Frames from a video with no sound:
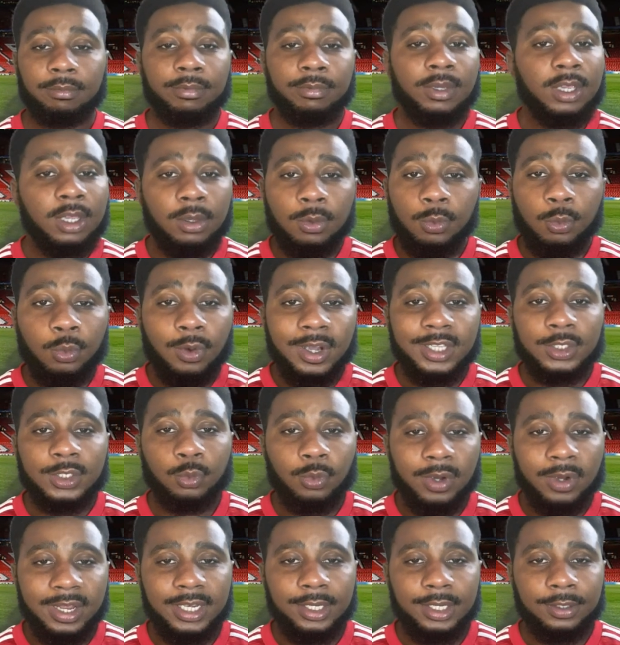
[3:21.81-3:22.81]
We was
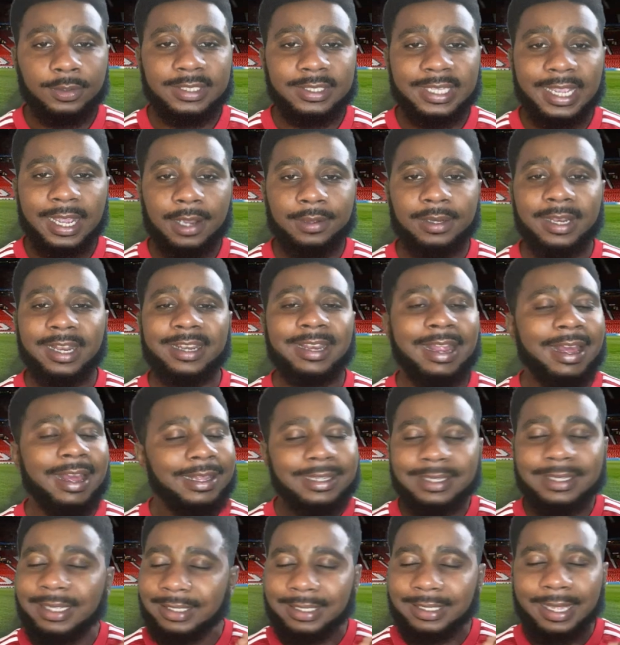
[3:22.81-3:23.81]
1-0 down. And
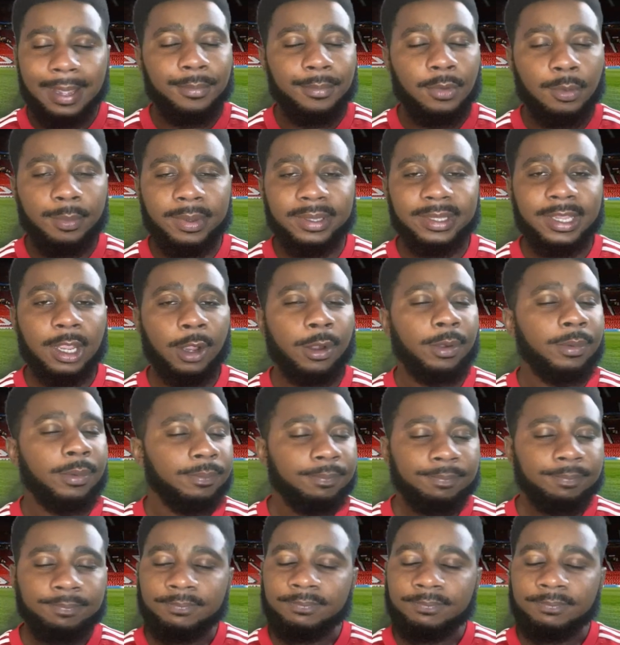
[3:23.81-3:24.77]
at that moment there,